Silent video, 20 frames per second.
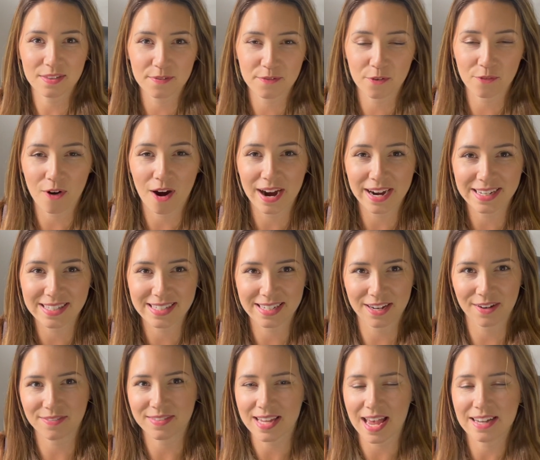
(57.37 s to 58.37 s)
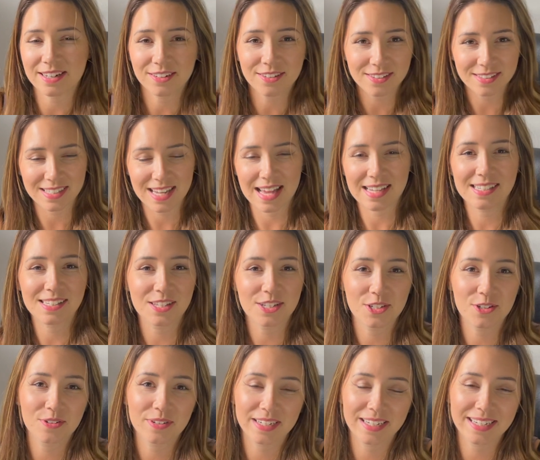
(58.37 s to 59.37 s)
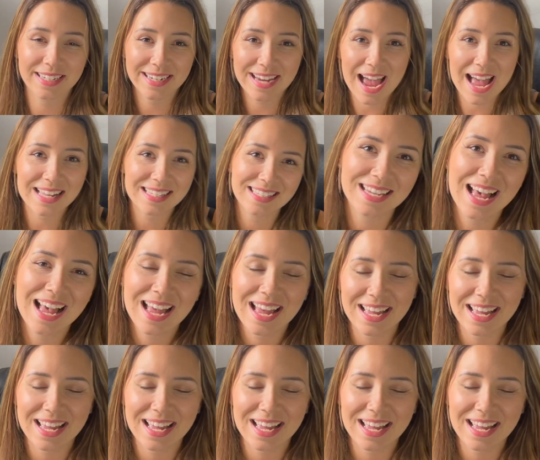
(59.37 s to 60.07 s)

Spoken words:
the variety of technical tests that you can get.